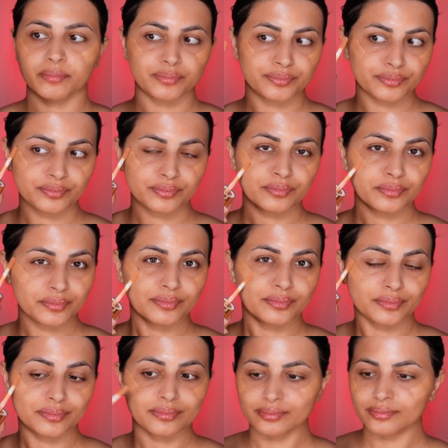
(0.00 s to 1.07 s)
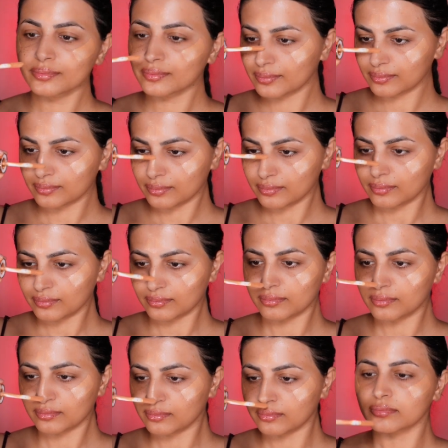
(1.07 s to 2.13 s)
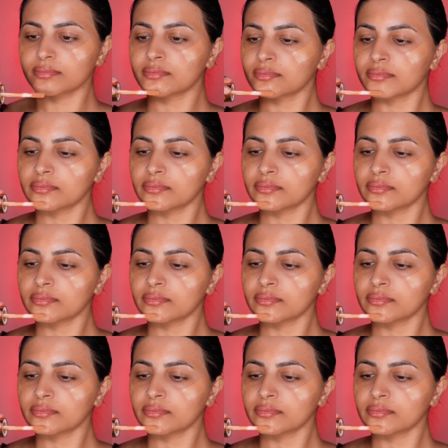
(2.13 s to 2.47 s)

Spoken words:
on both sides, only on my high points.